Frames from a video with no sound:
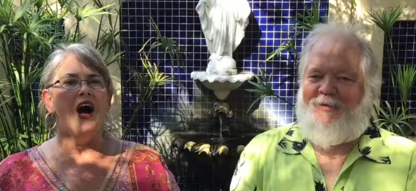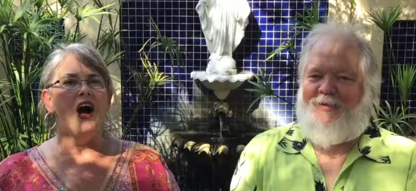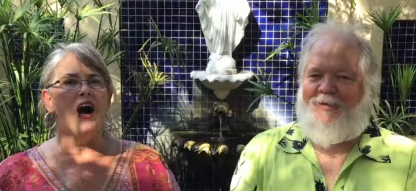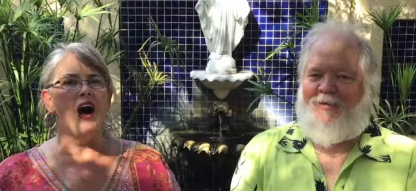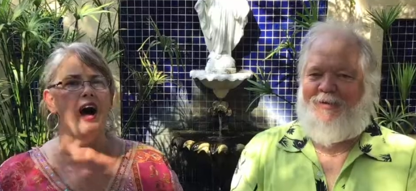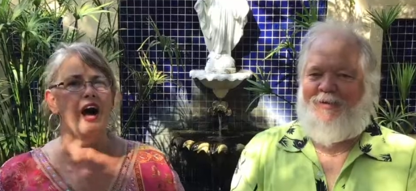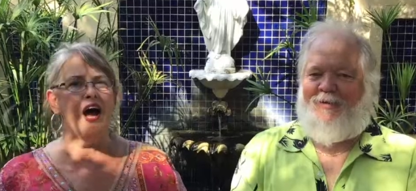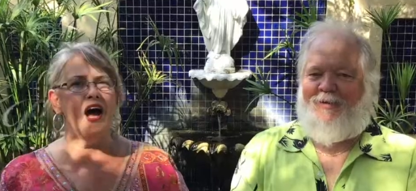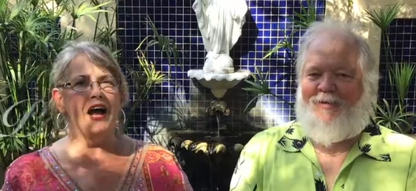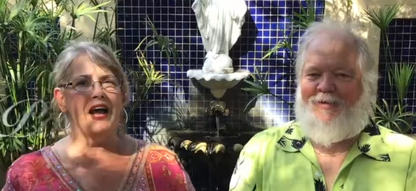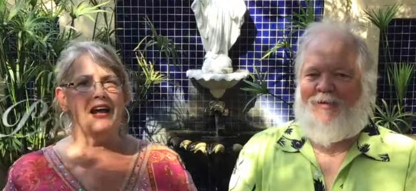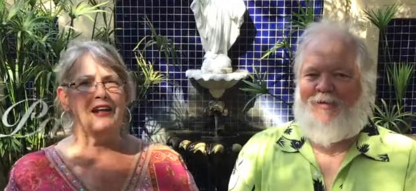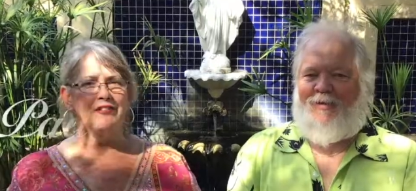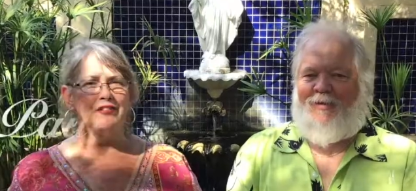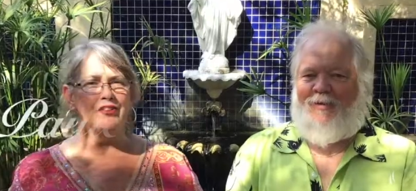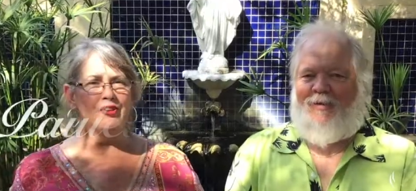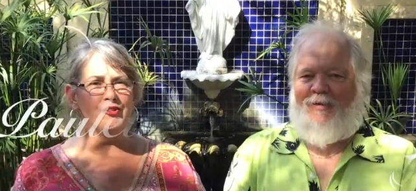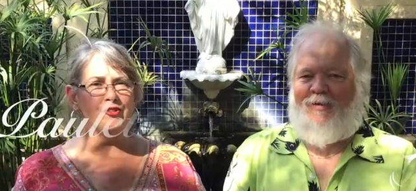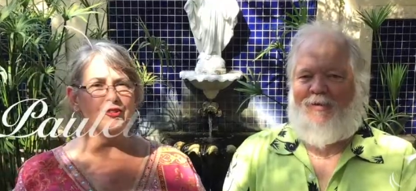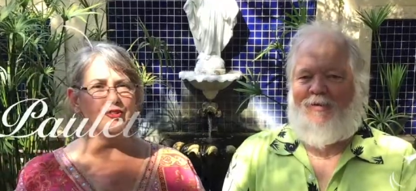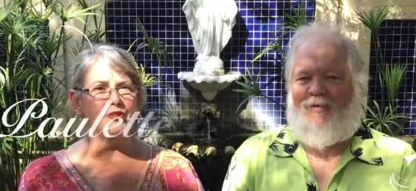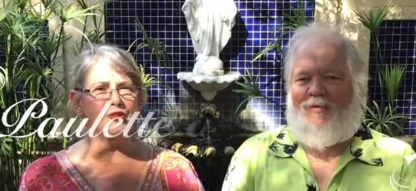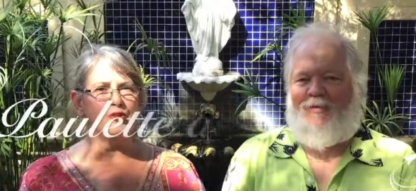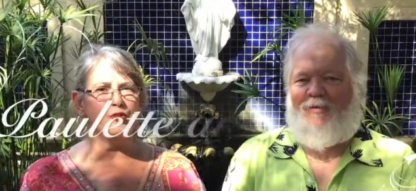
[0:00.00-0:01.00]
Speaker 1: Hi,
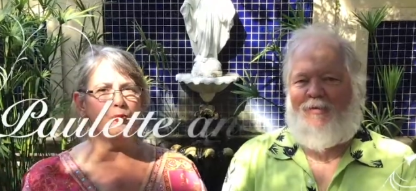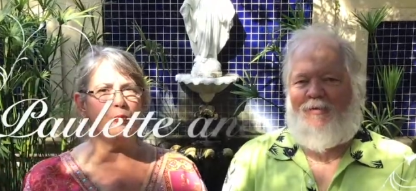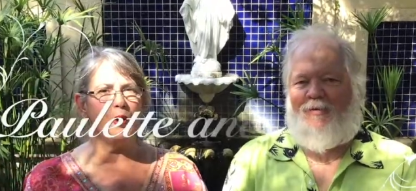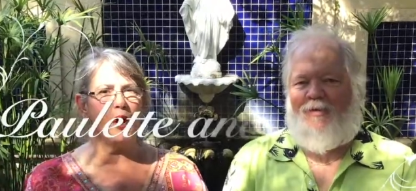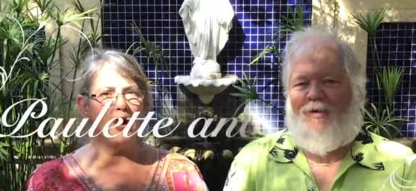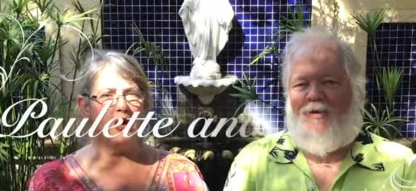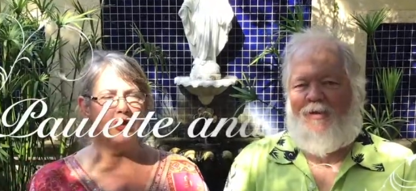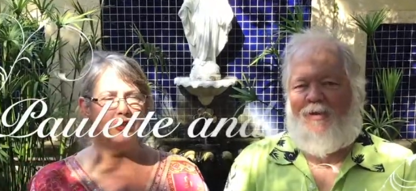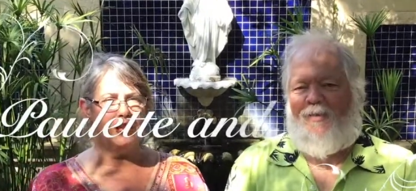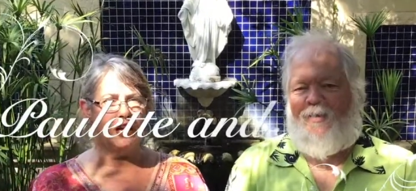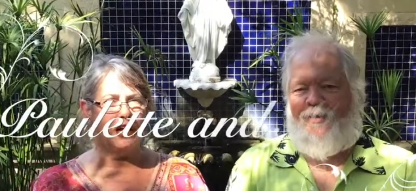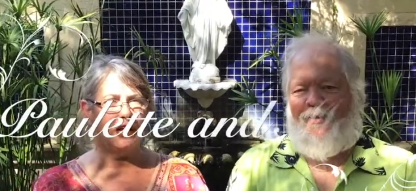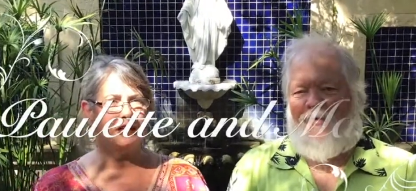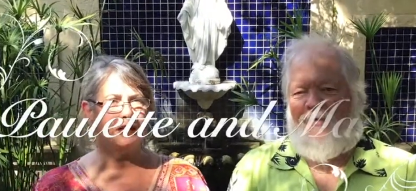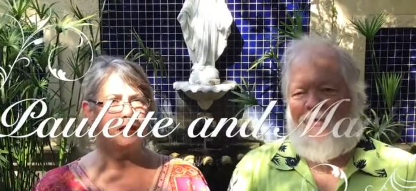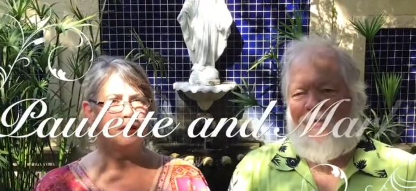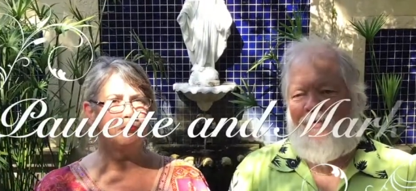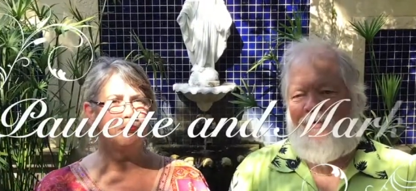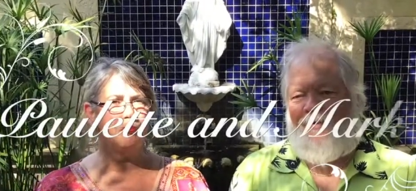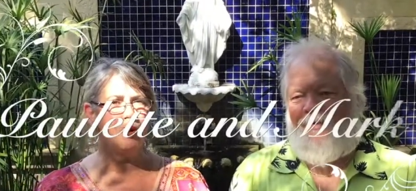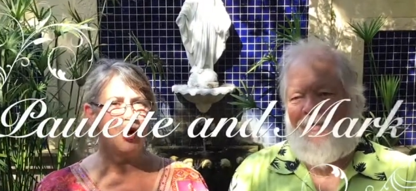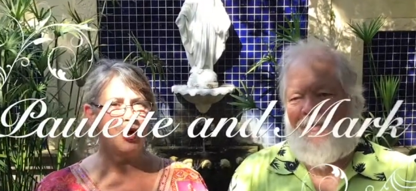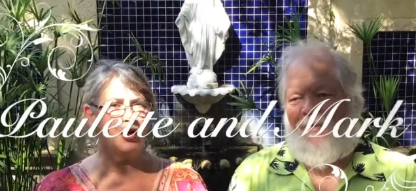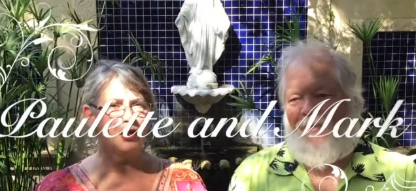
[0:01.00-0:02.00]
this is Paulette
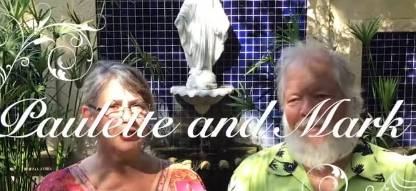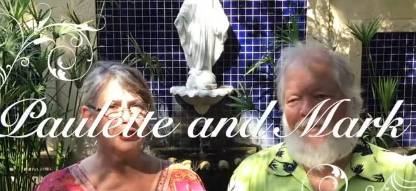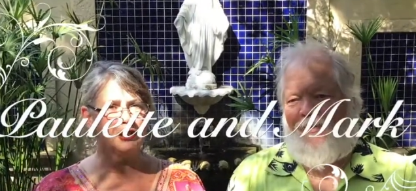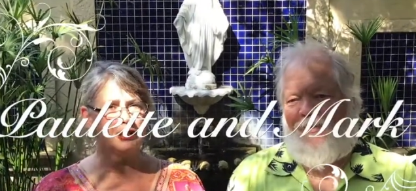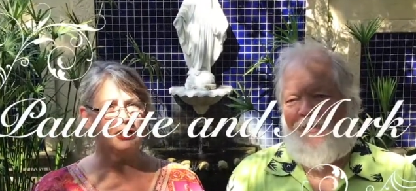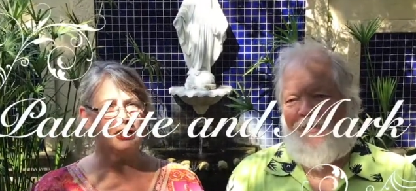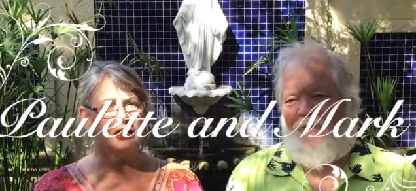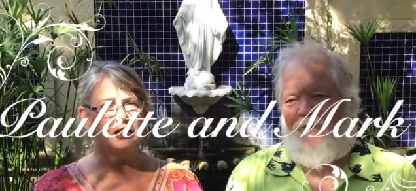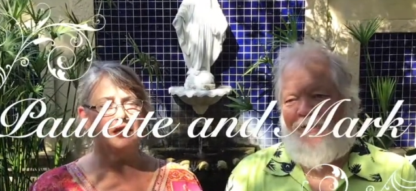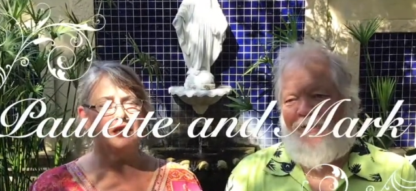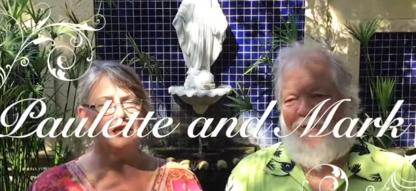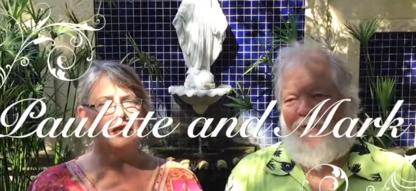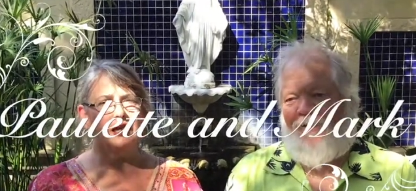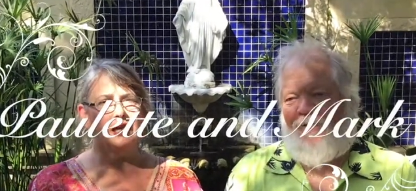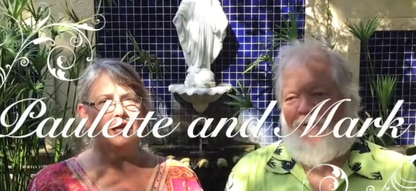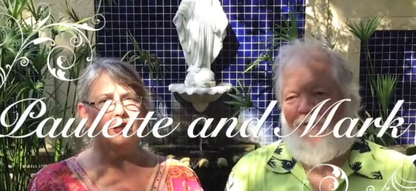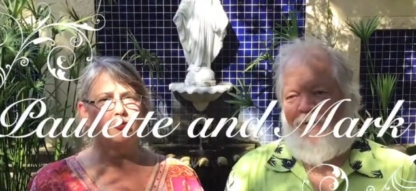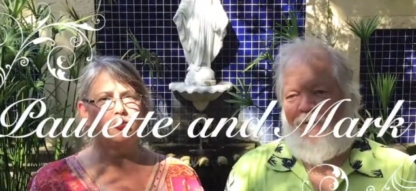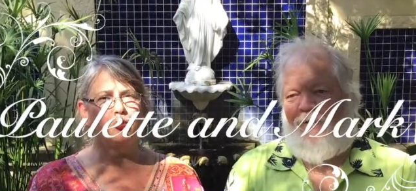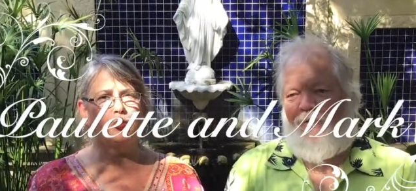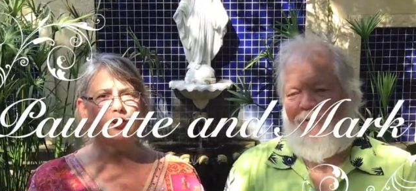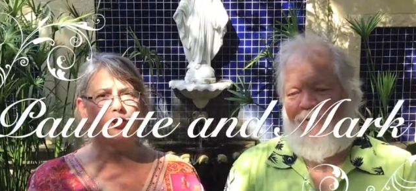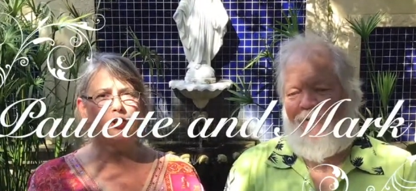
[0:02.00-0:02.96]
and Mark, and